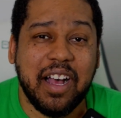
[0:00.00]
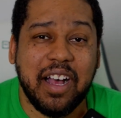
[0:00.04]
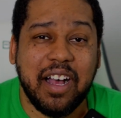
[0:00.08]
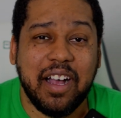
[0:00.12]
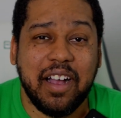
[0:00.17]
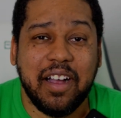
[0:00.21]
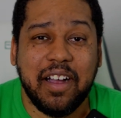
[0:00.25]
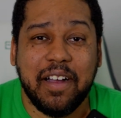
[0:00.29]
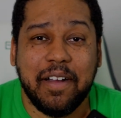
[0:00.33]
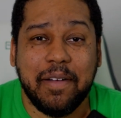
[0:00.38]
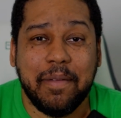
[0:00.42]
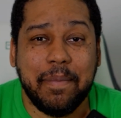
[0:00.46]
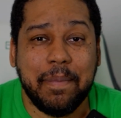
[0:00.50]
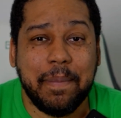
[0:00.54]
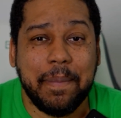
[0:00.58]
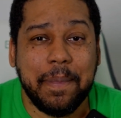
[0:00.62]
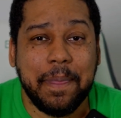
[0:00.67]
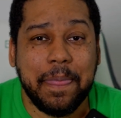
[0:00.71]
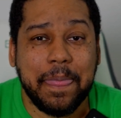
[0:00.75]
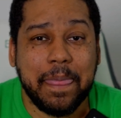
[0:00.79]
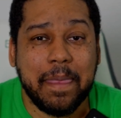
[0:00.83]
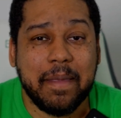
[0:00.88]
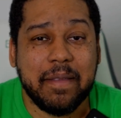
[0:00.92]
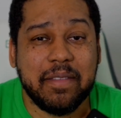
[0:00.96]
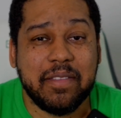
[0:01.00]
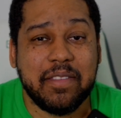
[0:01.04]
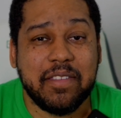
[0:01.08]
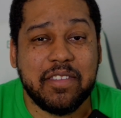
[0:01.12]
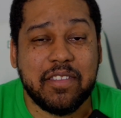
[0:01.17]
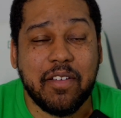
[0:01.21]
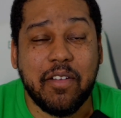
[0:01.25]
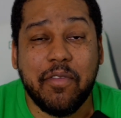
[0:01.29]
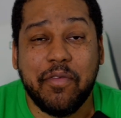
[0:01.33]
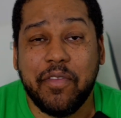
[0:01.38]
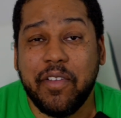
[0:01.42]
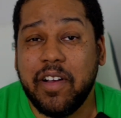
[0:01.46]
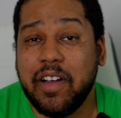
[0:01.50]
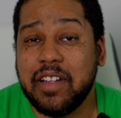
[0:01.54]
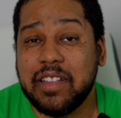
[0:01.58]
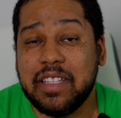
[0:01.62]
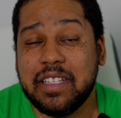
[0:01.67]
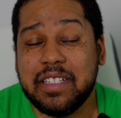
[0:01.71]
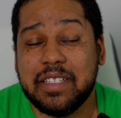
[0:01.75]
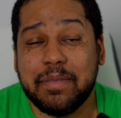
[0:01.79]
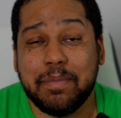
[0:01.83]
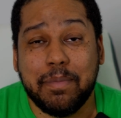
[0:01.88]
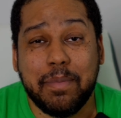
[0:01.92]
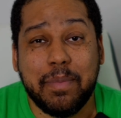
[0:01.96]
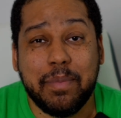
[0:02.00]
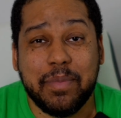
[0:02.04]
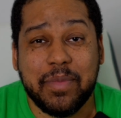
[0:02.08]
Um, so far this